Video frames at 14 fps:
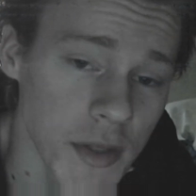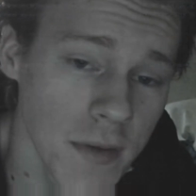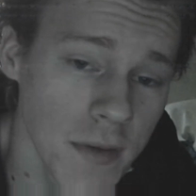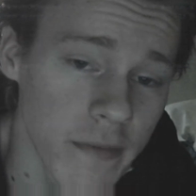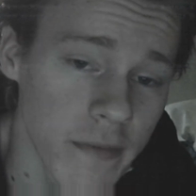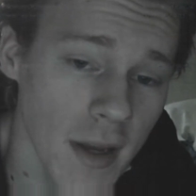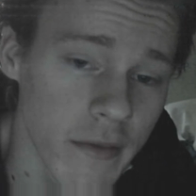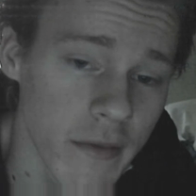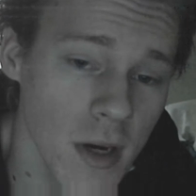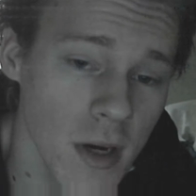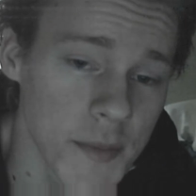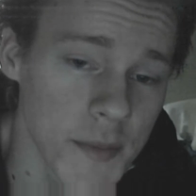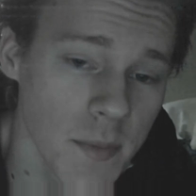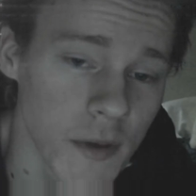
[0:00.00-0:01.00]
grams of
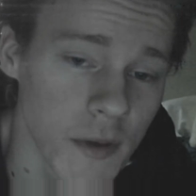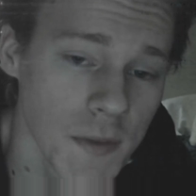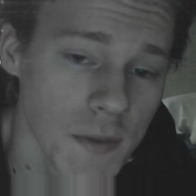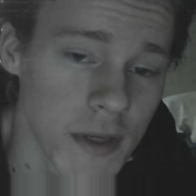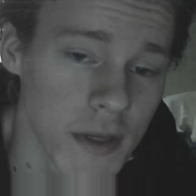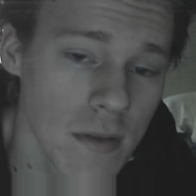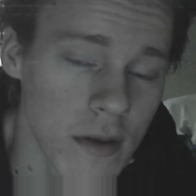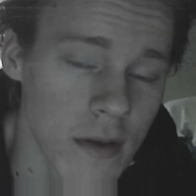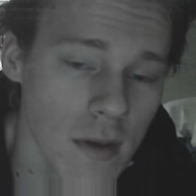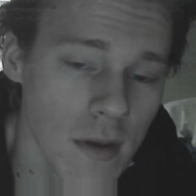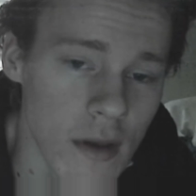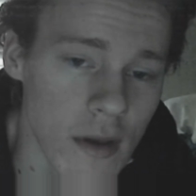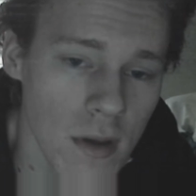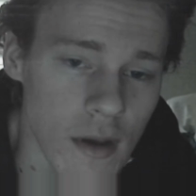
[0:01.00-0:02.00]
protein,
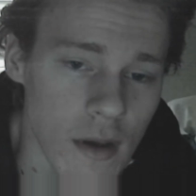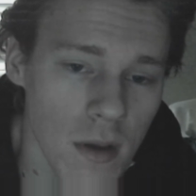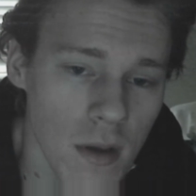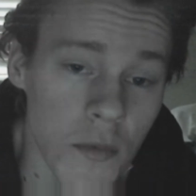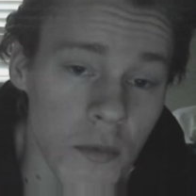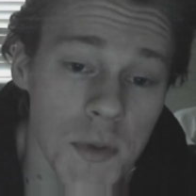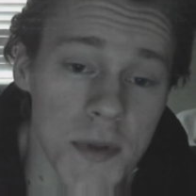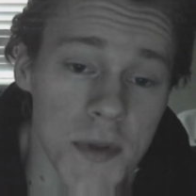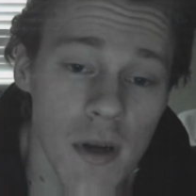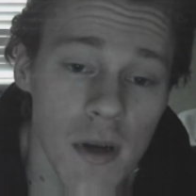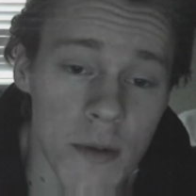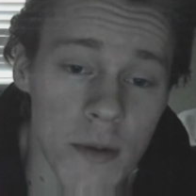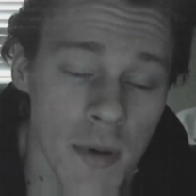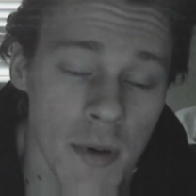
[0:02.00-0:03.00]
which was the hard part for me to
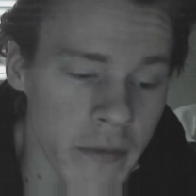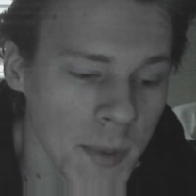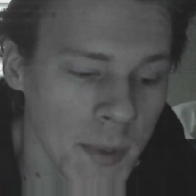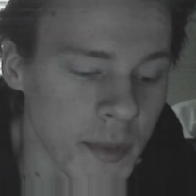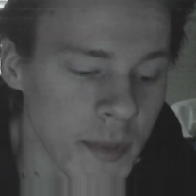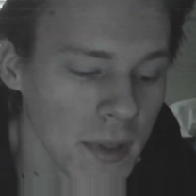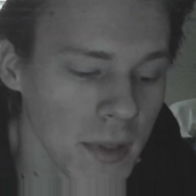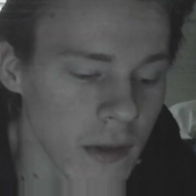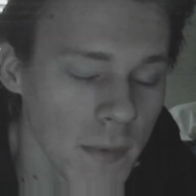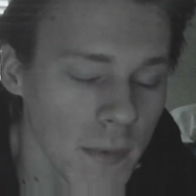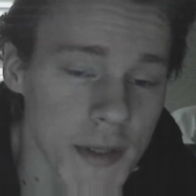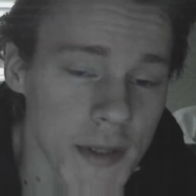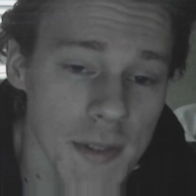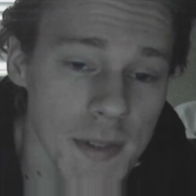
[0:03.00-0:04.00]
believe because it's
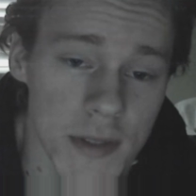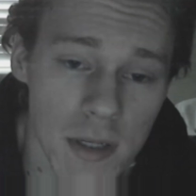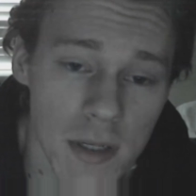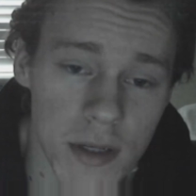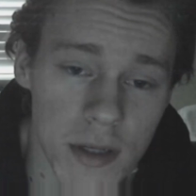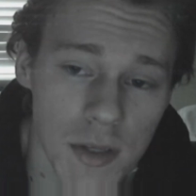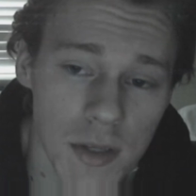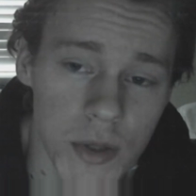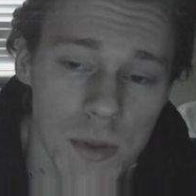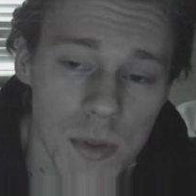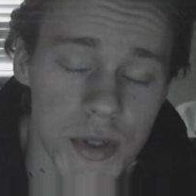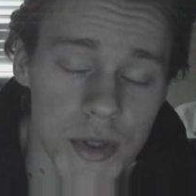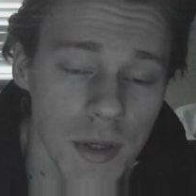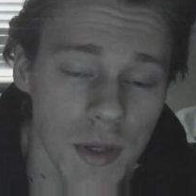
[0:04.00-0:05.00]
not a huge chunk of
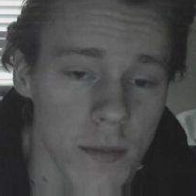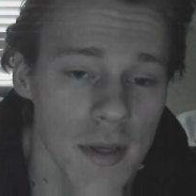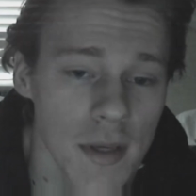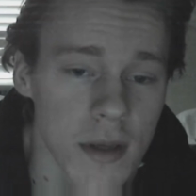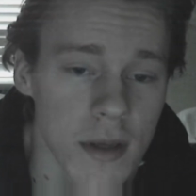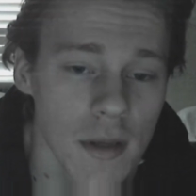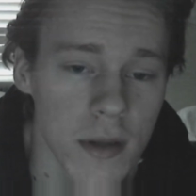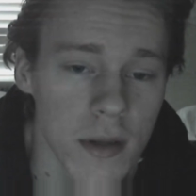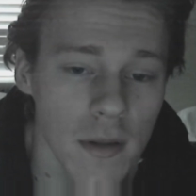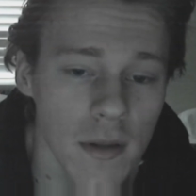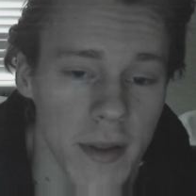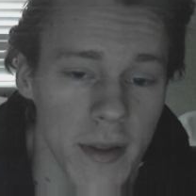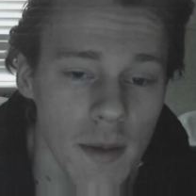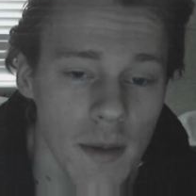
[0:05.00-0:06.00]
meat like I'm used
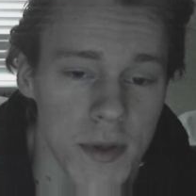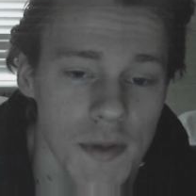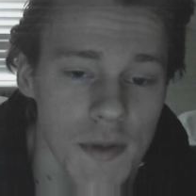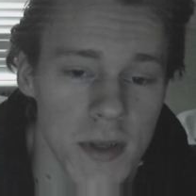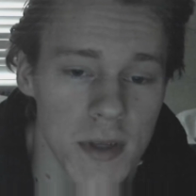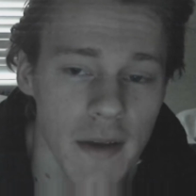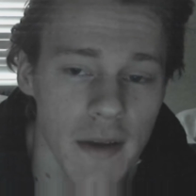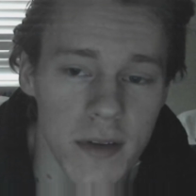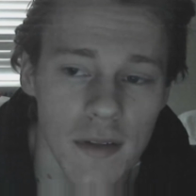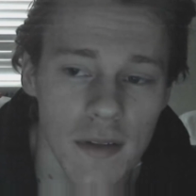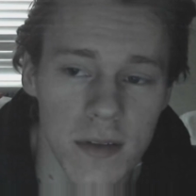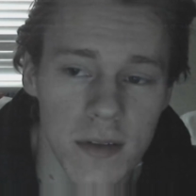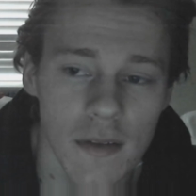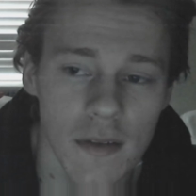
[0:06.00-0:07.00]
to having to
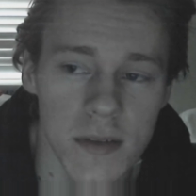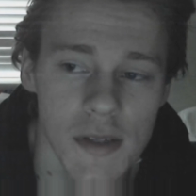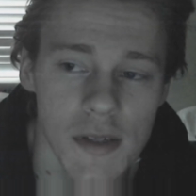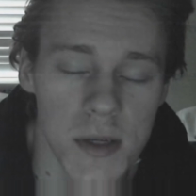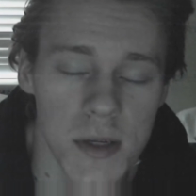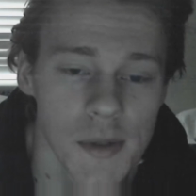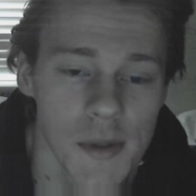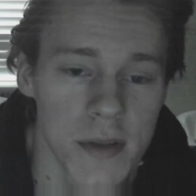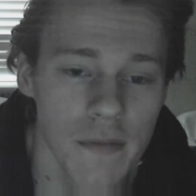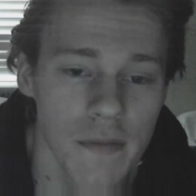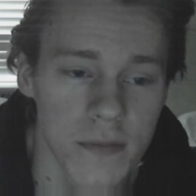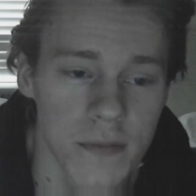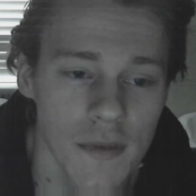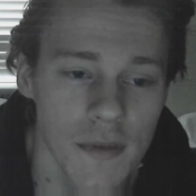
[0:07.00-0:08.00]
deal with to
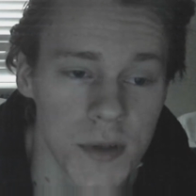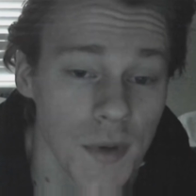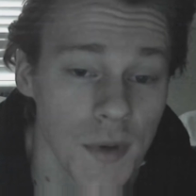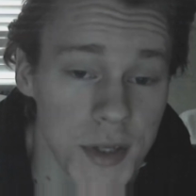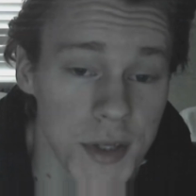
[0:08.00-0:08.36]
reach 100 grams of